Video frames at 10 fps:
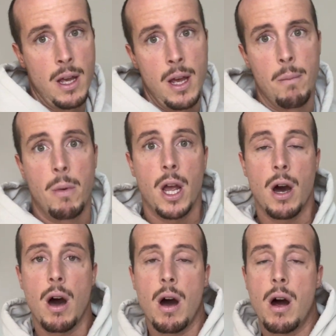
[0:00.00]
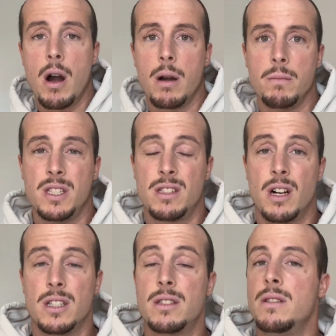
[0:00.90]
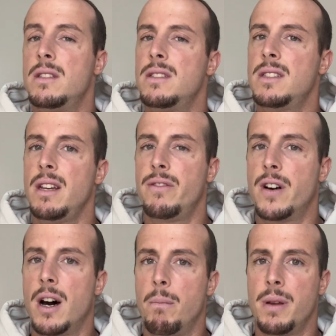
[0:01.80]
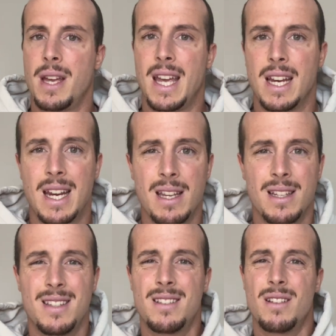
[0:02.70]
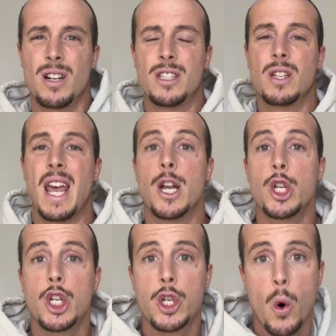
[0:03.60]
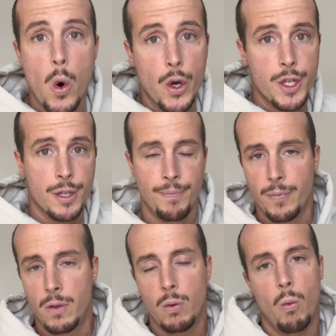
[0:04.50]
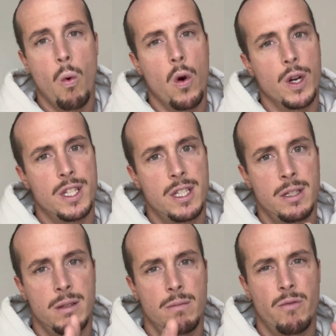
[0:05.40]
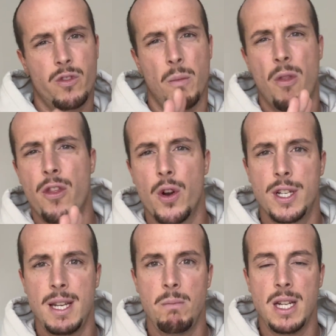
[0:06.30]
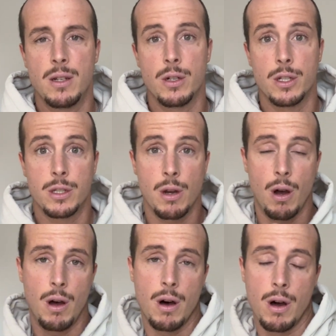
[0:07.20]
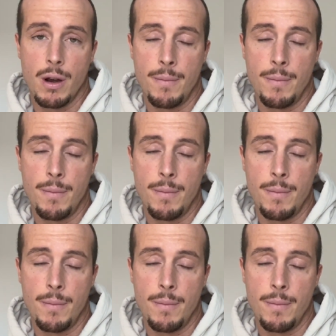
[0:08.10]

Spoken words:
my arm starts to stiff up and it starts to get short towards from 30 meters on.